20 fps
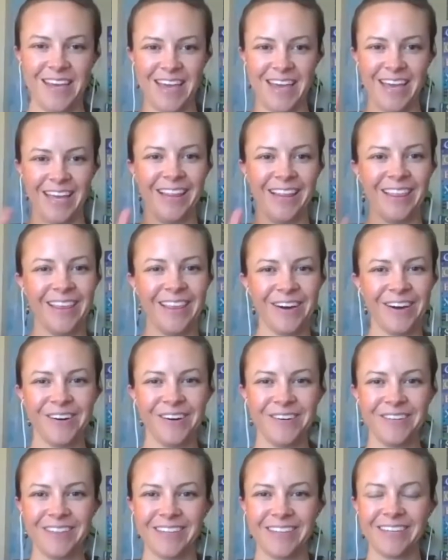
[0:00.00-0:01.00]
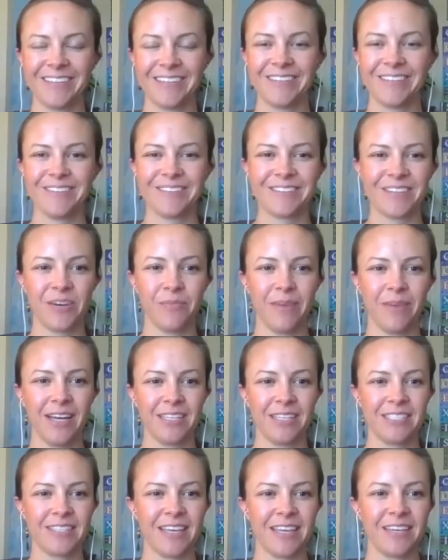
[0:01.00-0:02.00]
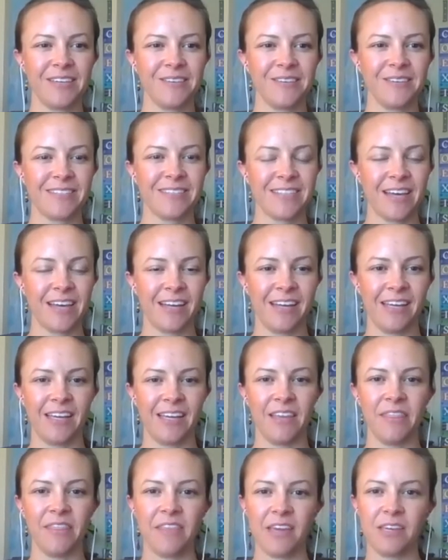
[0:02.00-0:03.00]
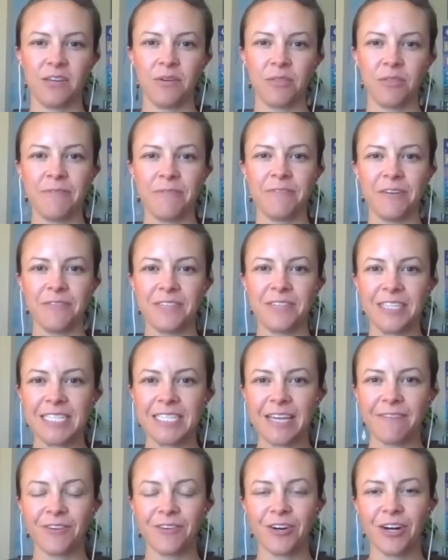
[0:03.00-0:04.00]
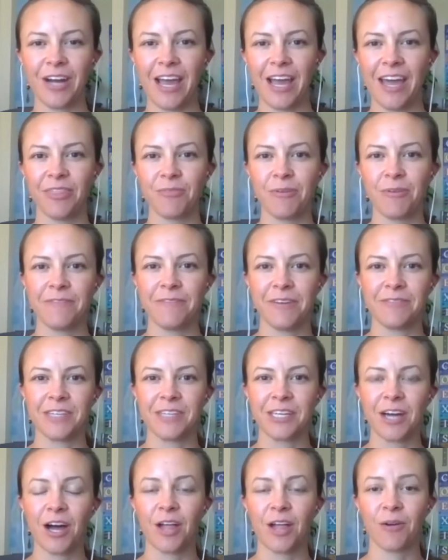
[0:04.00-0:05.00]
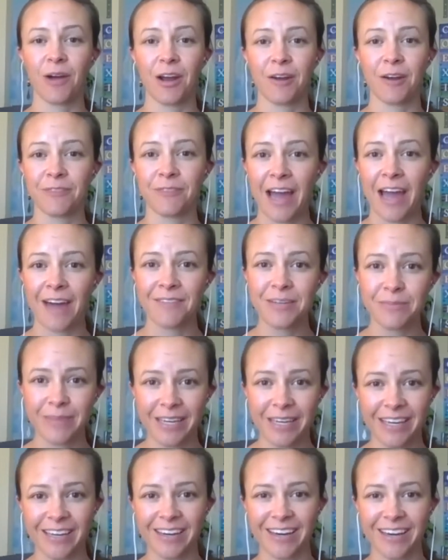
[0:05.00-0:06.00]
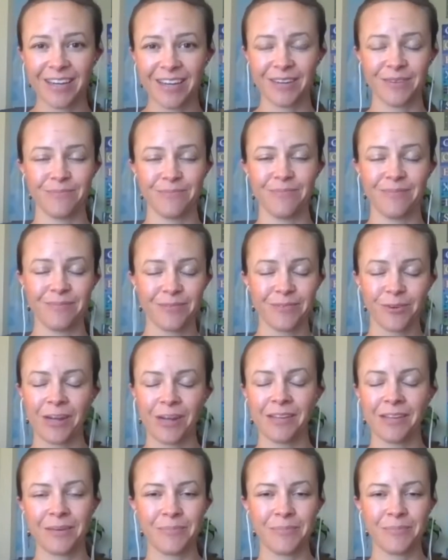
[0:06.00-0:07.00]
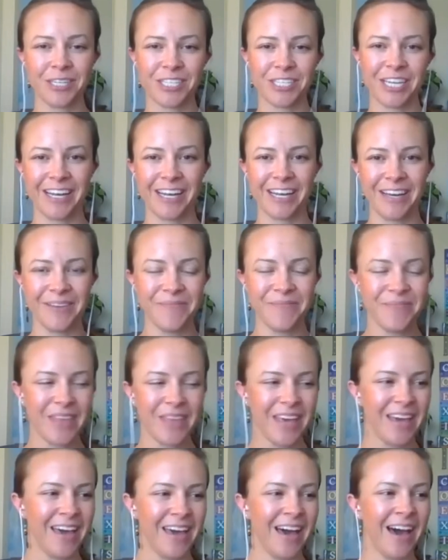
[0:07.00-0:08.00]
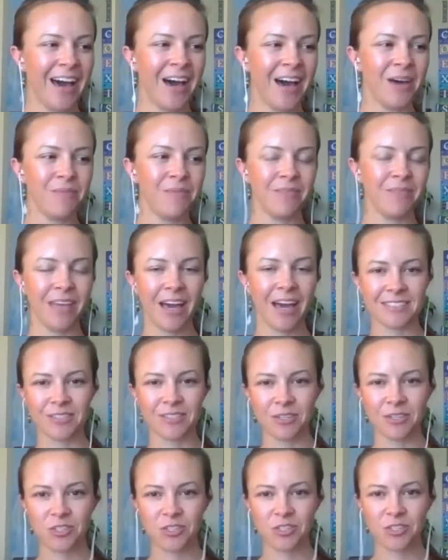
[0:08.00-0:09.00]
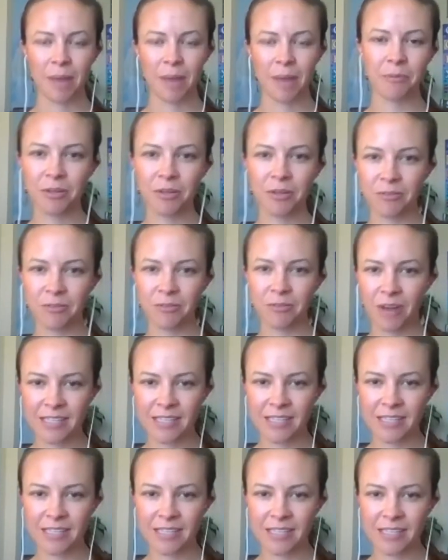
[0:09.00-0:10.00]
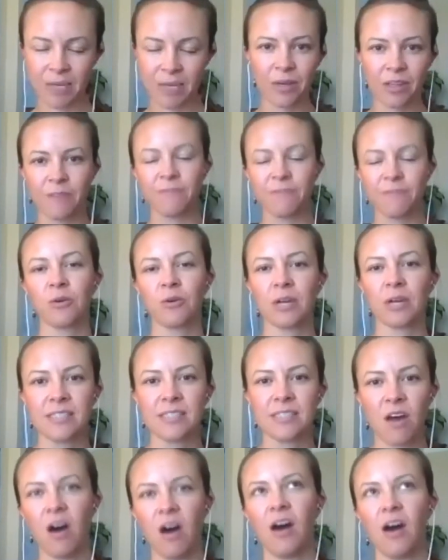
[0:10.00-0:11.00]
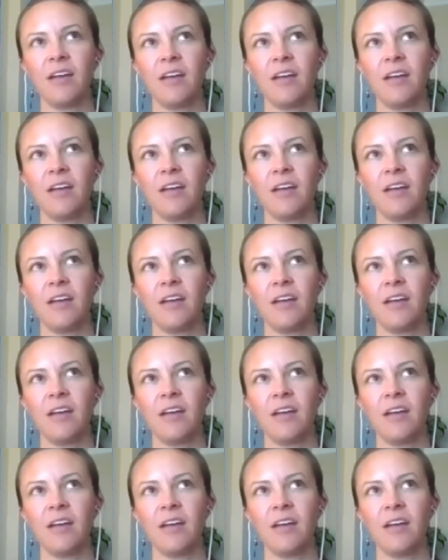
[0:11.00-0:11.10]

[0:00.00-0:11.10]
Hello, thank you so much. Thank you, Sunny, and thank you 350 Denver and 350 Colorado for having me. I greatly appreciate it. Um, yeah, so Tribe Green Rising, we really focus on